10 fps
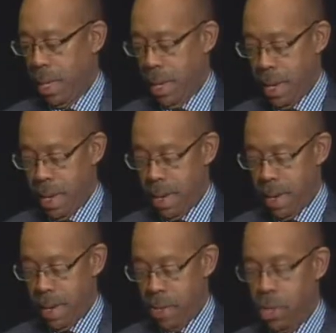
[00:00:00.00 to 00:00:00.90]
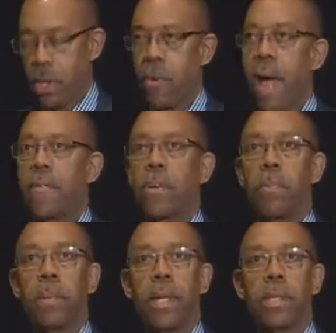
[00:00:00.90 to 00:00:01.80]
uh, a geographical
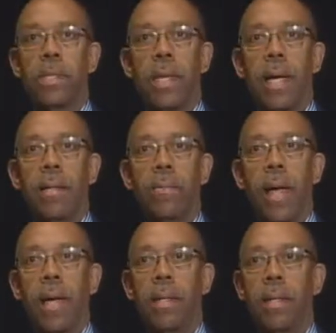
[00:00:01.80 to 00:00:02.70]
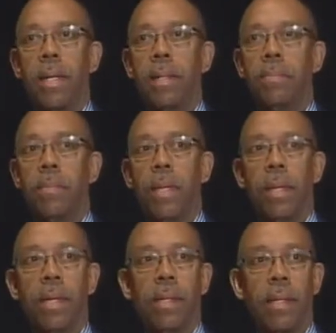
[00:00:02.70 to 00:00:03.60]
place that had um,
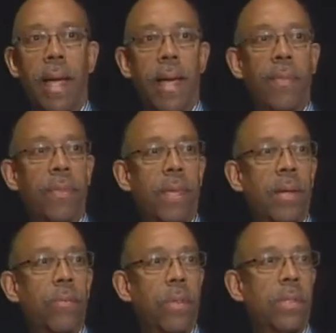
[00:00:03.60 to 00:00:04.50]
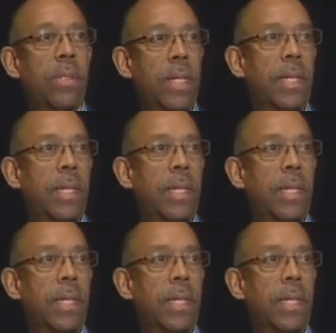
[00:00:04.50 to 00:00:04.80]
uh, land that would uh,